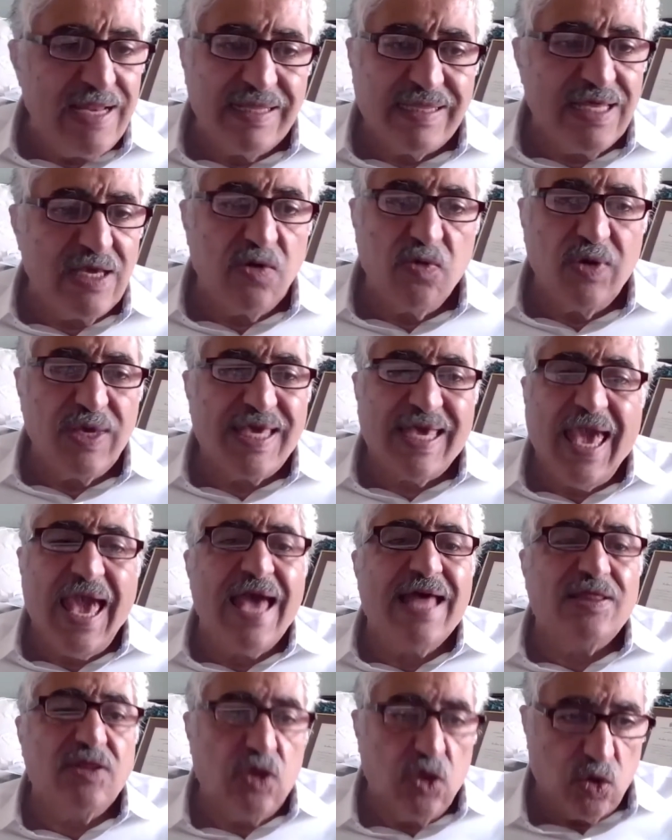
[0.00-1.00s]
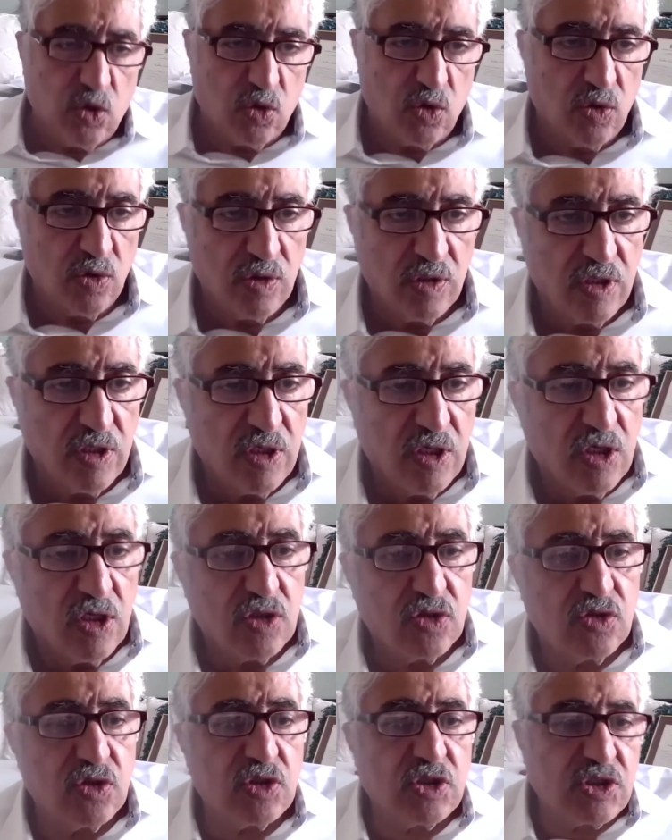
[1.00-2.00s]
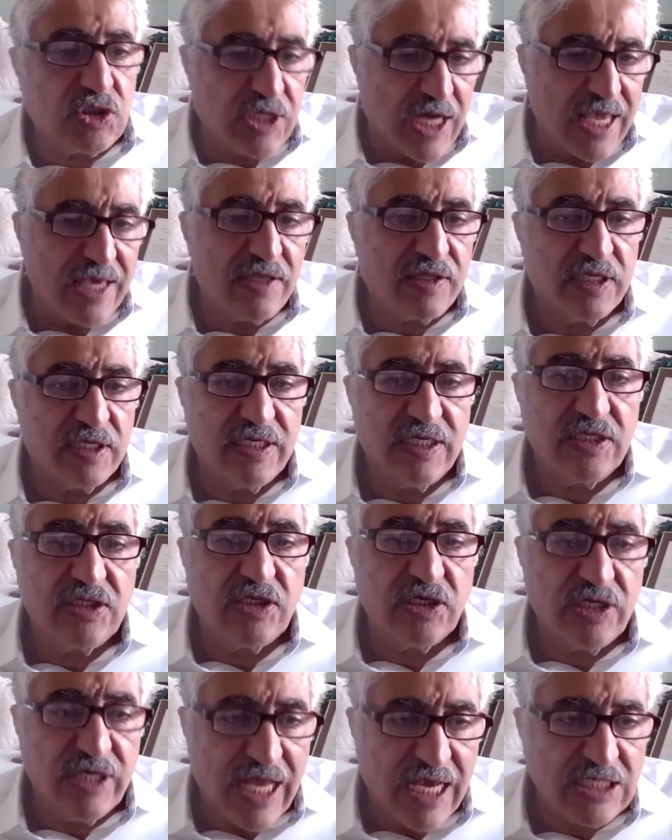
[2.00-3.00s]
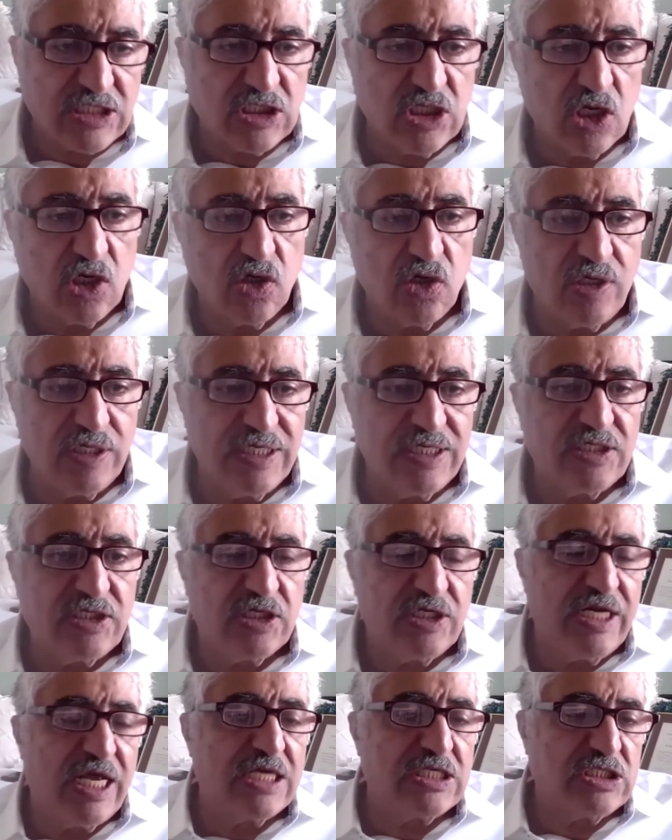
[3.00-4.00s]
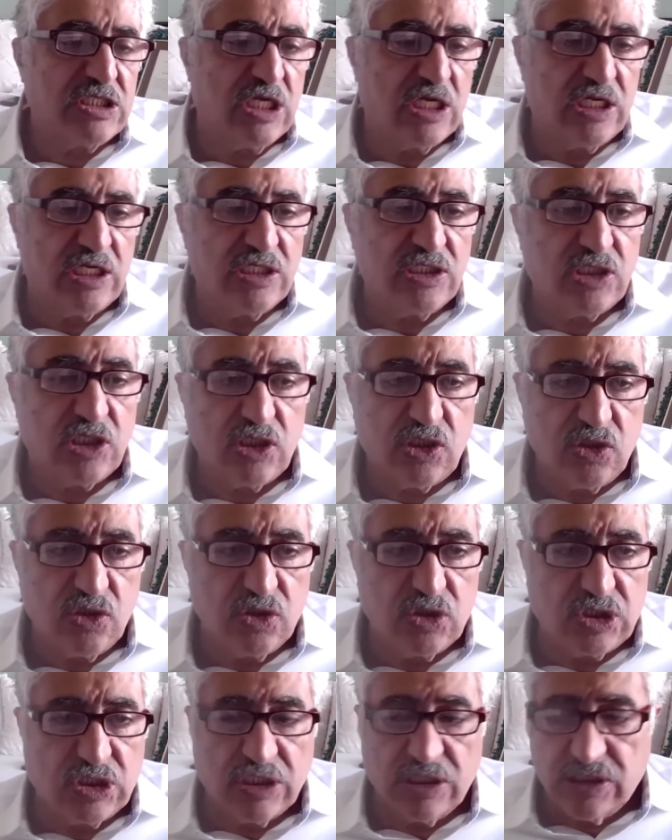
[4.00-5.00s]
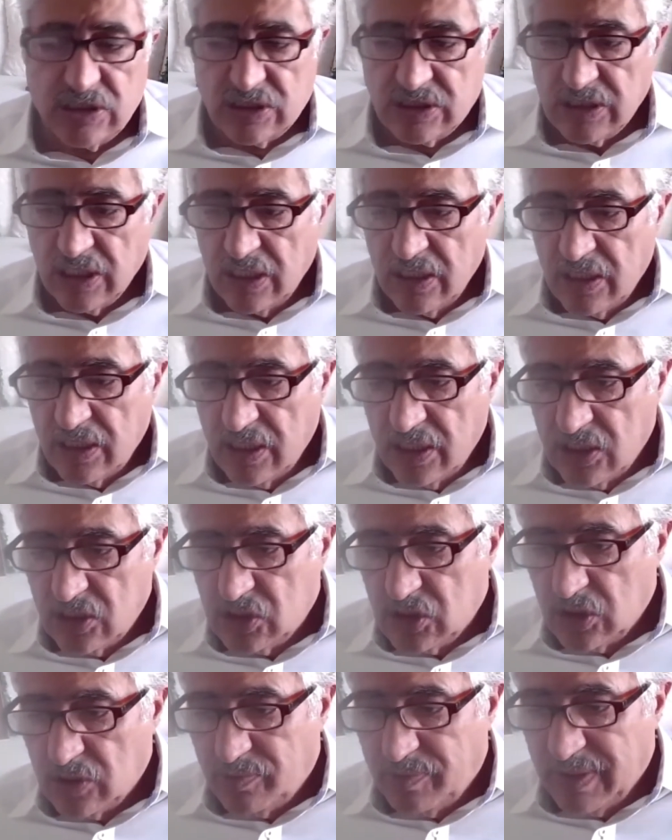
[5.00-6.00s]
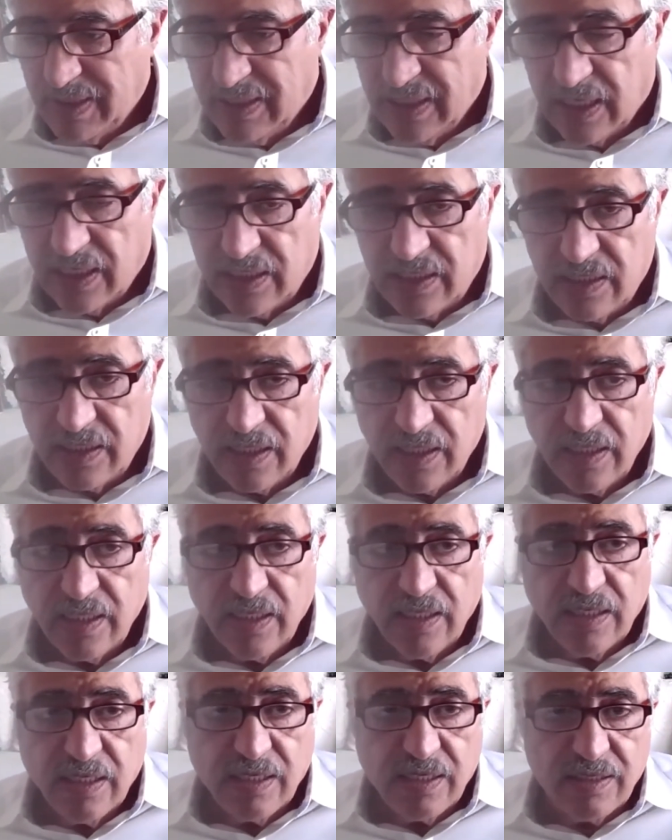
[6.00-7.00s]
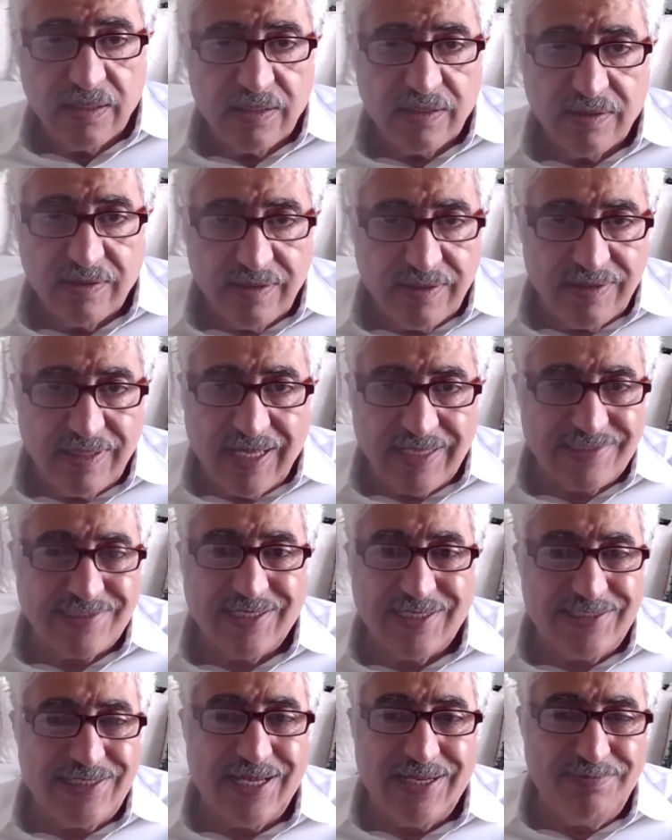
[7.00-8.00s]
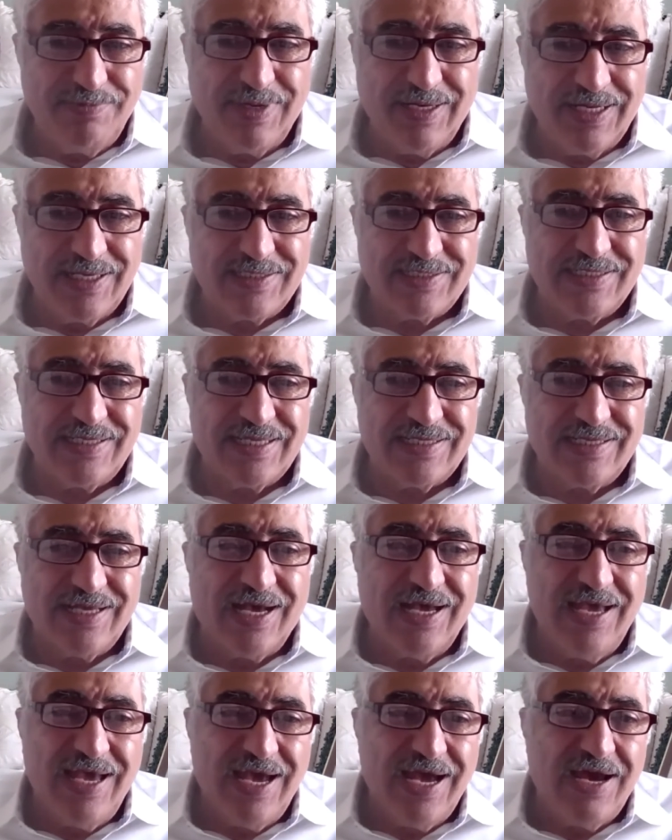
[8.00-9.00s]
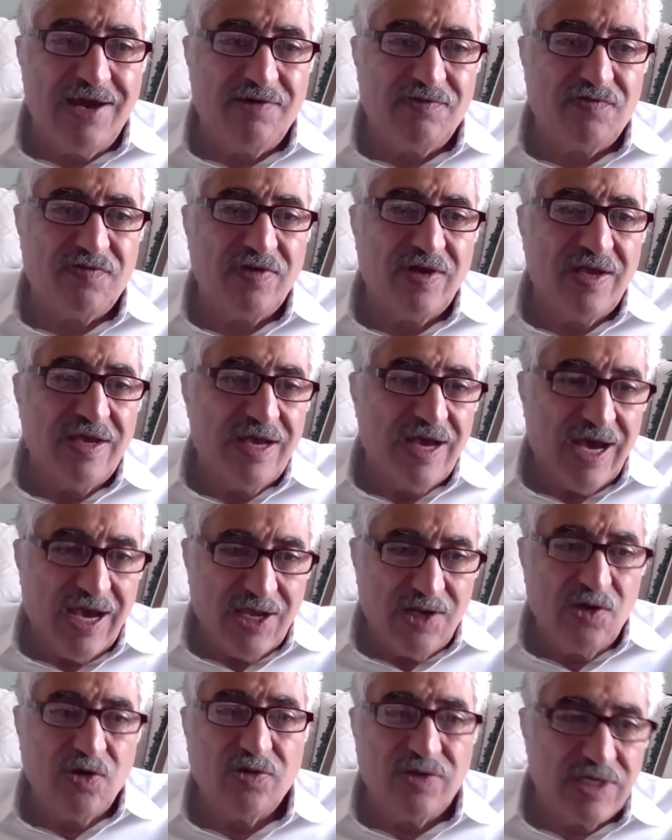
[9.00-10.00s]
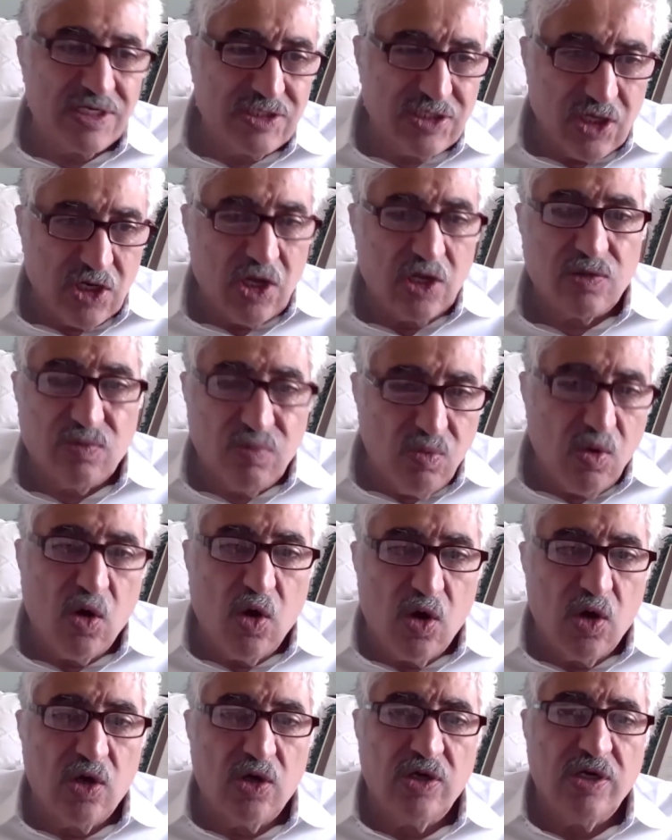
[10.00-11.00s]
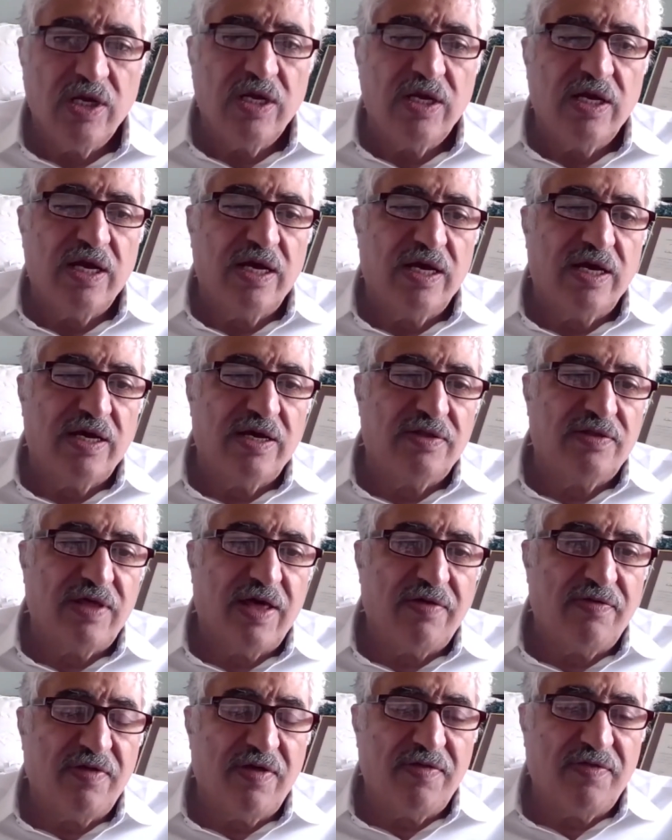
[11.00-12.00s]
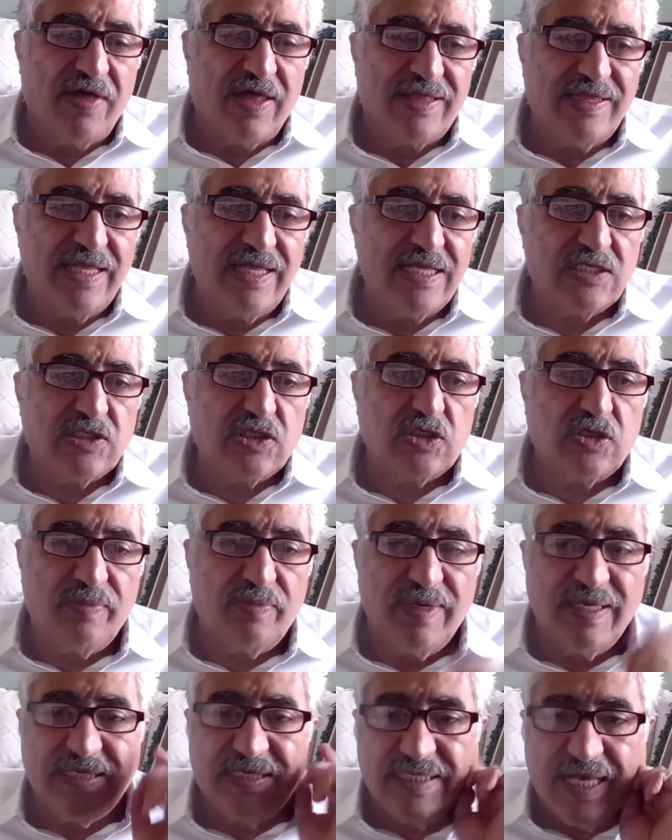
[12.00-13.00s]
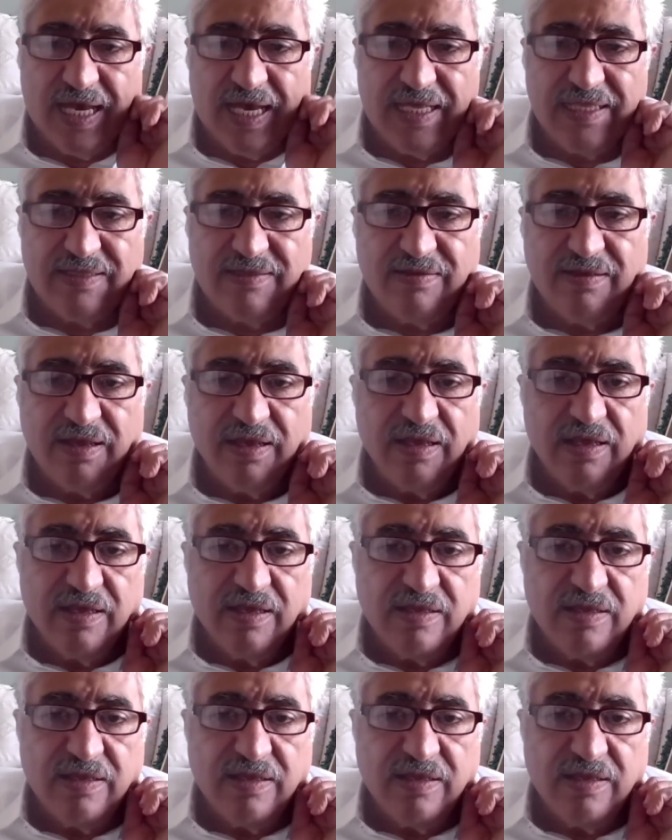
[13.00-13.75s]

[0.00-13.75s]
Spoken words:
anything we can do to strengthen international law and international institutions should be done. That's the 10 minutes that I have. I know there's a lot more that needs to be said,